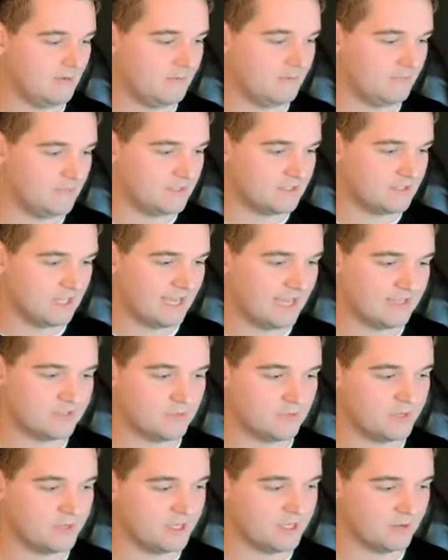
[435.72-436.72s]
this last
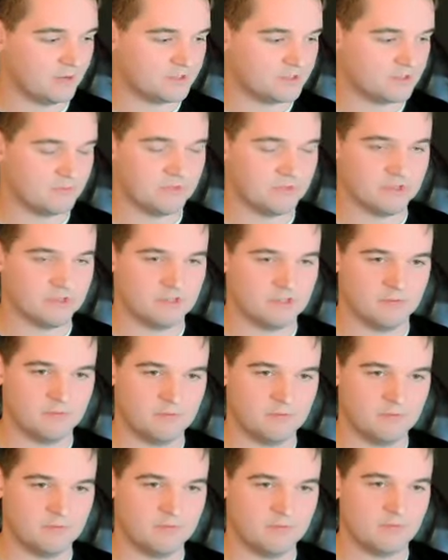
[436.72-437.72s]
week, it was some of the
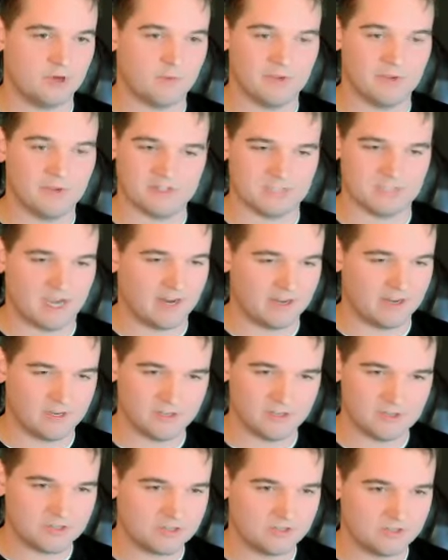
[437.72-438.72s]
permanent
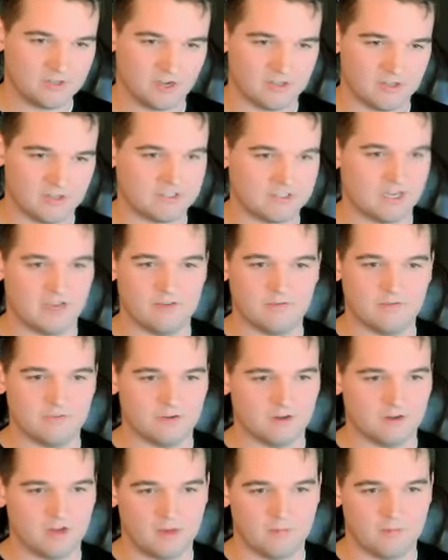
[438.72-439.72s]
signage on site
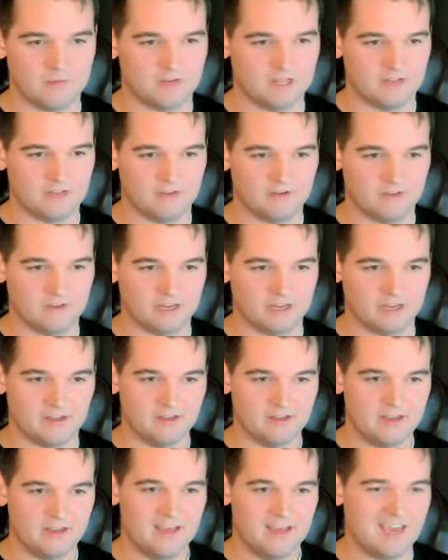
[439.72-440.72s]
for a company. They're like,
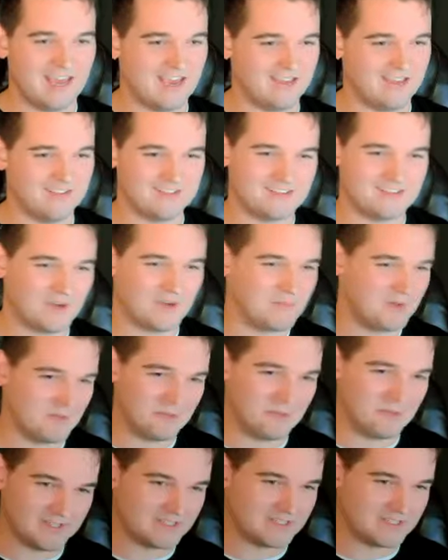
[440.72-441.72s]
"Hey, this company
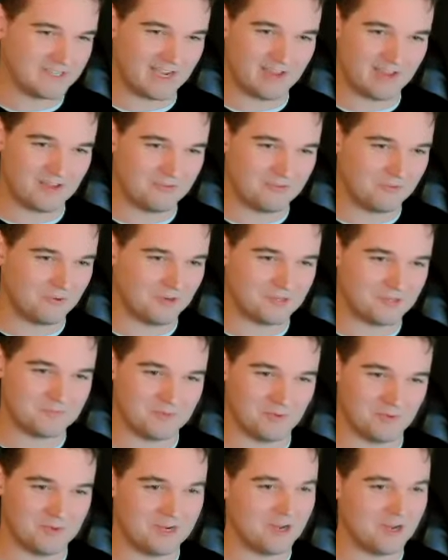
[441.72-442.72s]
put this together for us,
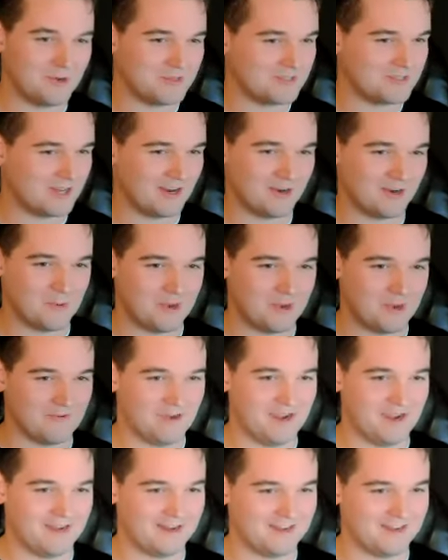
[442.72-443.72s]
but we know it's not quite
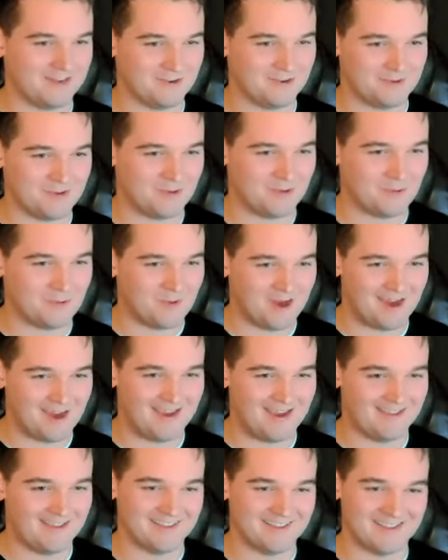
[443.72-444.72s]
right, and I don't know
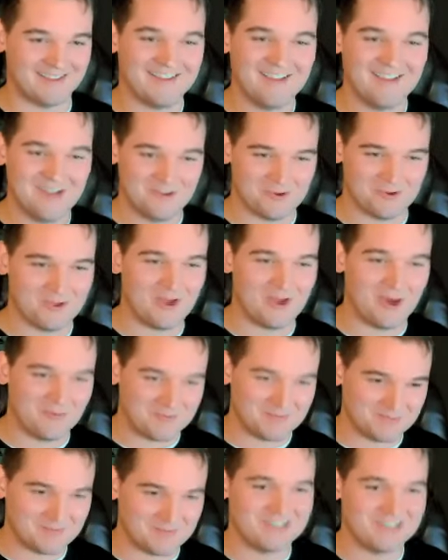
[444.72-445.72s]
why. Like, will you help
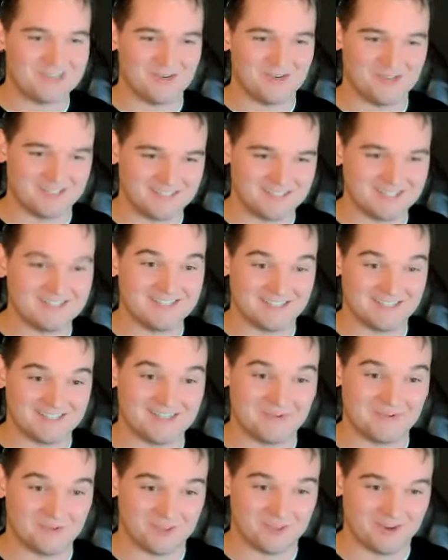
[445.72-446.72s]
us make sure it's
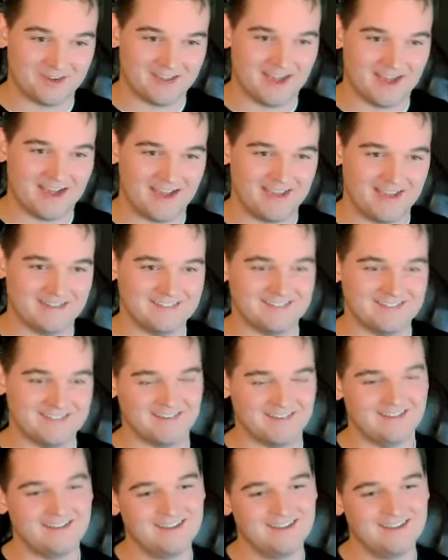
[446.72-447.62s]
consistent with our guides?" And